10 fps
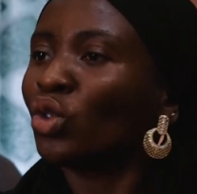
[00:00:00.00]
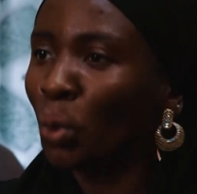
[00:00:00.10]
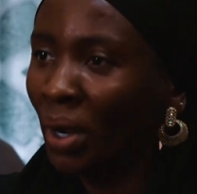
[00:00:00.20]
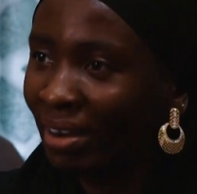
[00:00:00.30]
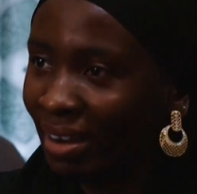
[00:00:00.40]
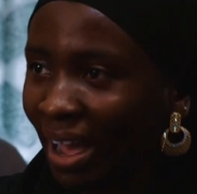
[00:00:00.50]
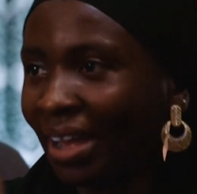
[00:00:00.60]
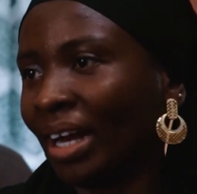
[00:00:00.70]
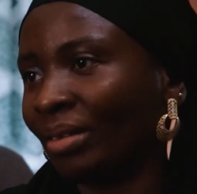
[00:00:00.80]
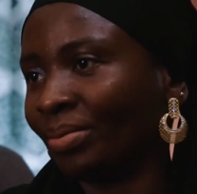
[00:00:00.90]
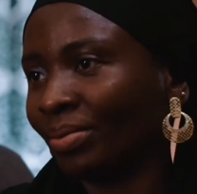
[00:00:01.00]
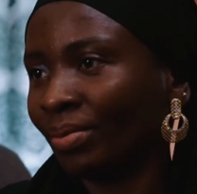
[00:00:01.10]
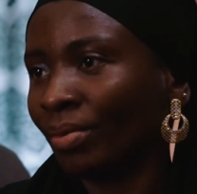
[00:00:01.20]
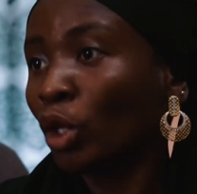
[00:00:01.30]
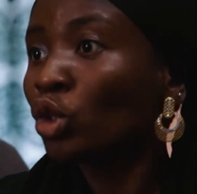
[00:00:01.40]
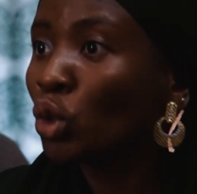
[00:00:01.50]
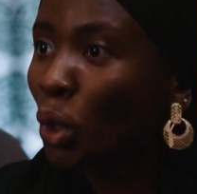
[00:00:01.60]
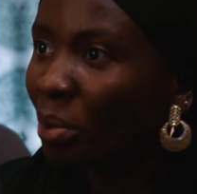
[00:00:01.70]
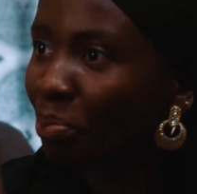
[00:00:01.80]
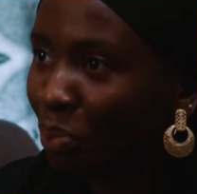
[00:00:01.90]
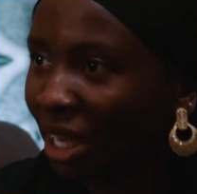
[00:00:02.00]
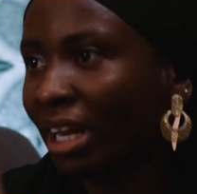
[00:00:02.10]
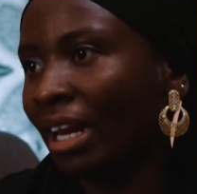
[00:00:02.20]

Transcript: You're a liar. You're a big